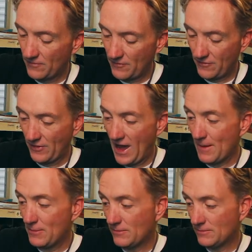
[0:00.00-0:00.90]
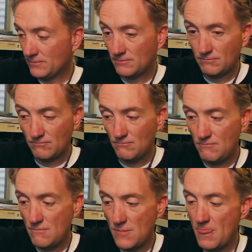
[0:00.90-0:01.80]
Flap
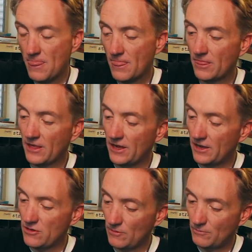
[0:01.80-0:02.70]
that you can